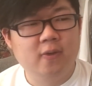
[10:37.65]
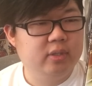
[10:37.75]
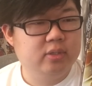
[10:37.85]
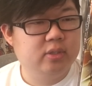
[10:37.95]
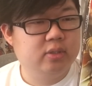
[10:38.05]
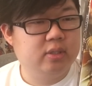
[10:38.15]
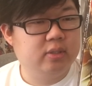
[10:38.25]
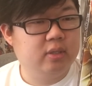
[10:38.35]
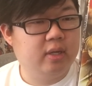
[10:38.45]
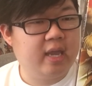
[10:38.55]
It's just
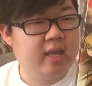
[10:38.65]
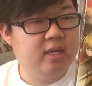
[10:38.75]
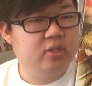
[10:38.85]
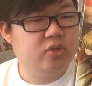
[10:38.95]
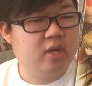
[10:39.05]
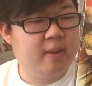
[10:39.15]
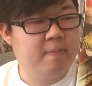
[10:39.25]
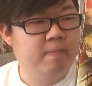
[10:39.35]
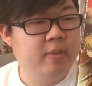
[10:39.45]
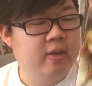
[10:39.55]
this, a hidden
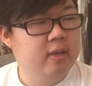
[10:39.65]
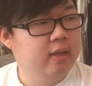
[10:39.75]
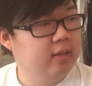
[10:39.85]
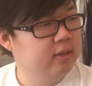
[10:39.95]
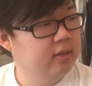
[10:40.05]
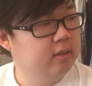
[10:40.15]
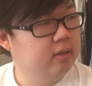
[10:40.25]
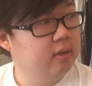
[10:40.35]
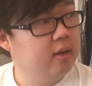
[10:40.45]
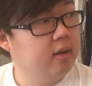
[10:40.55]
gem, I
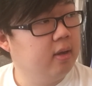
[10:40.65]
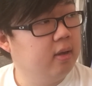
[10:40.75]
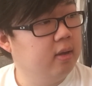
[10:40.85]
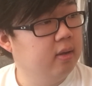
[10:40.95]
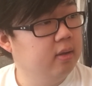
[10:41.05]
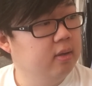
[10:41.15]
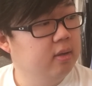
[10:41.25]
think. Uh,